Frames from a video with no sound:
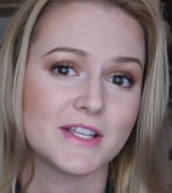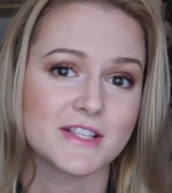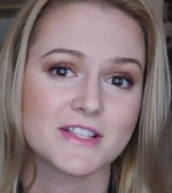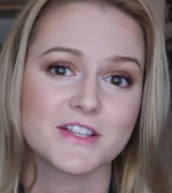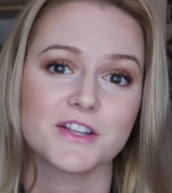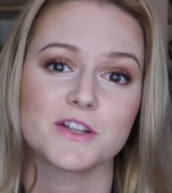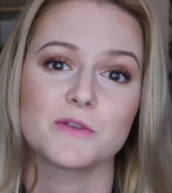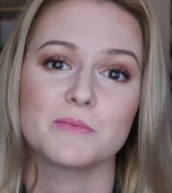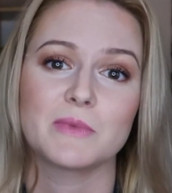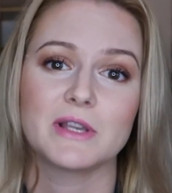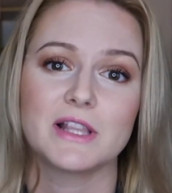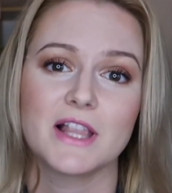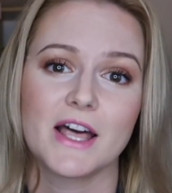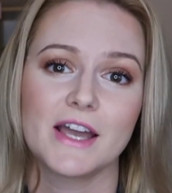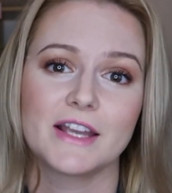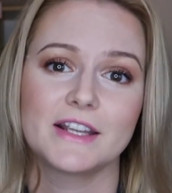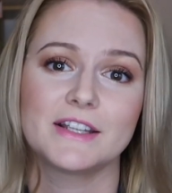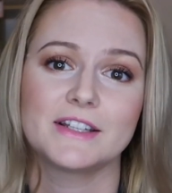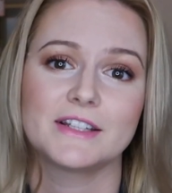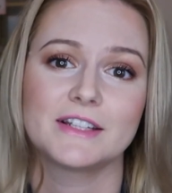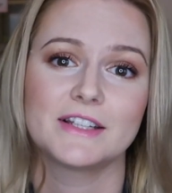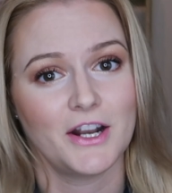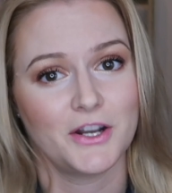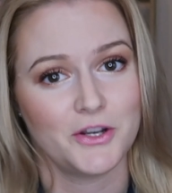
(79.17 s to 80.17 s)
is gonna be
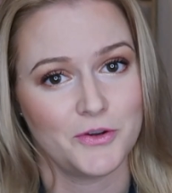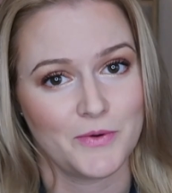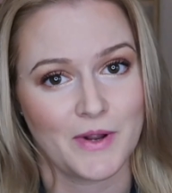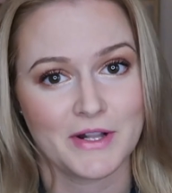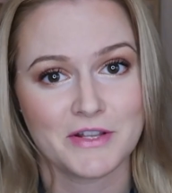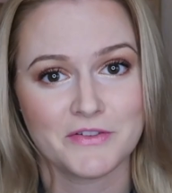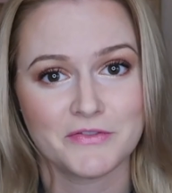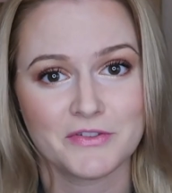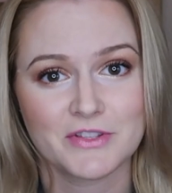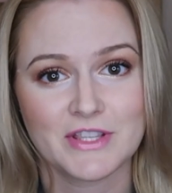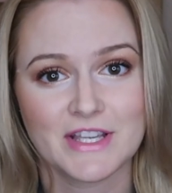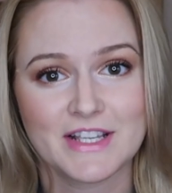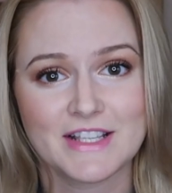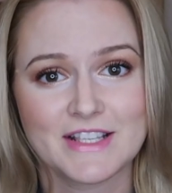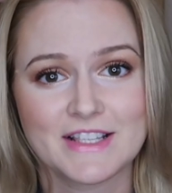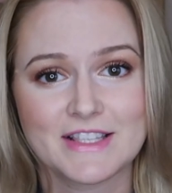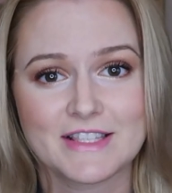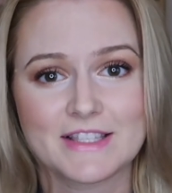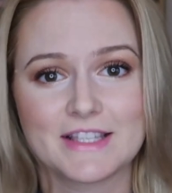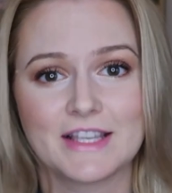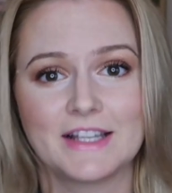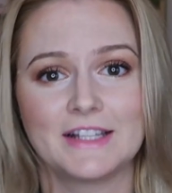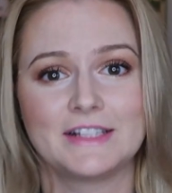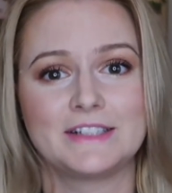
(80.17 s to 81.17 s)
like. Are you ready for
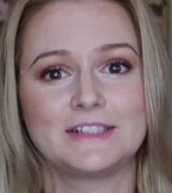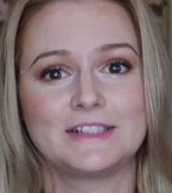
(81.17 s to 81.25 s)
this?